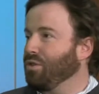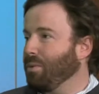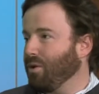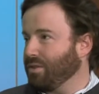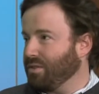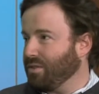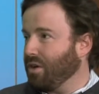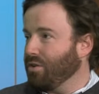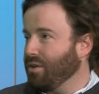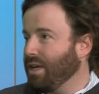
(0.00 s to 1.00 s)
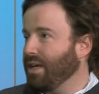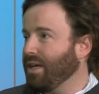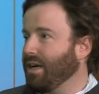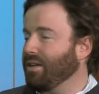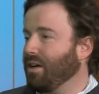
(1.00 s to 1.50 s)
parts. There's a
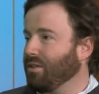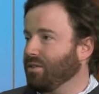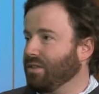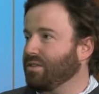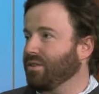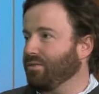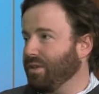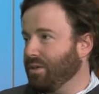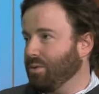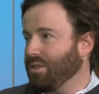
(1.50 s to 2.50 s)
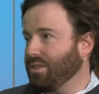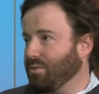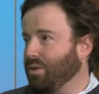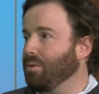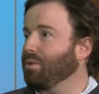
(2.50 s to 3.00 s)
$199 listing fee, which is
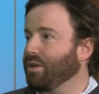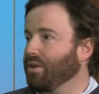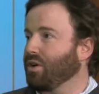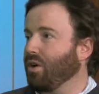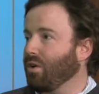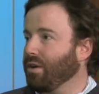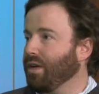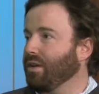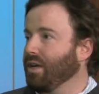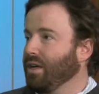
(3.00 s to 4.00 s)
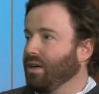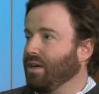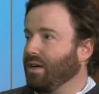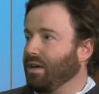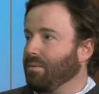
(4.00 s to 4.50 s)
when you bring your car in,
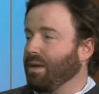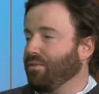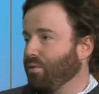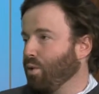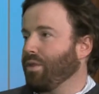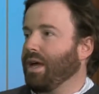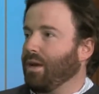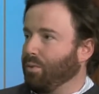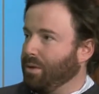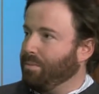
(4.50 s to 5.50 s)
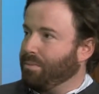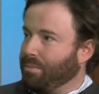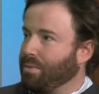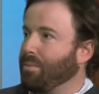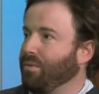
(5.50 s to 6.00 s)
and for that we
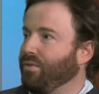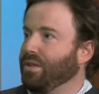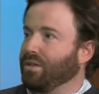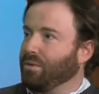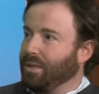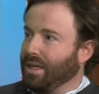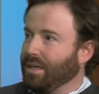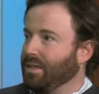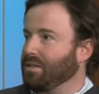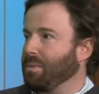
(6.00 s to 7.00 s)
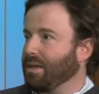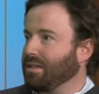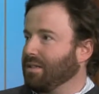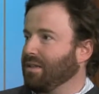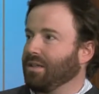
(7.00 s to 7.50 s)
prep the vehicle, we get it
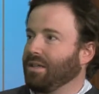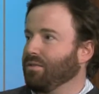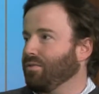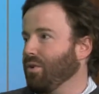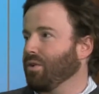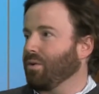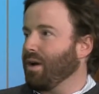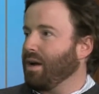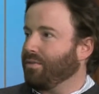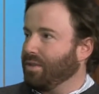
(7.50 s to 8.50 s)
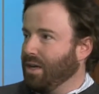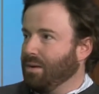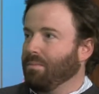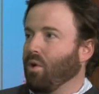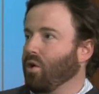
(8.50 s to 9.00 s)
inspected, cleaned, photographed,
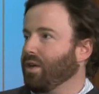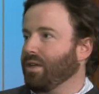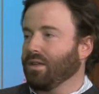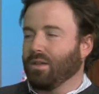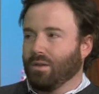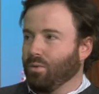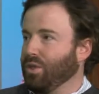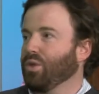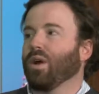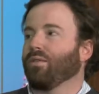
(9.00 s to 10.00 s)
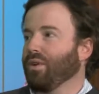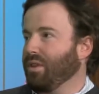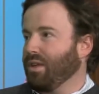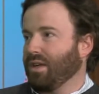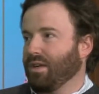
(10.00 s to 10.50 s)
marketed. We do
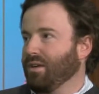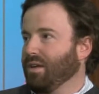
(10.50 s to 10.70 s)
everything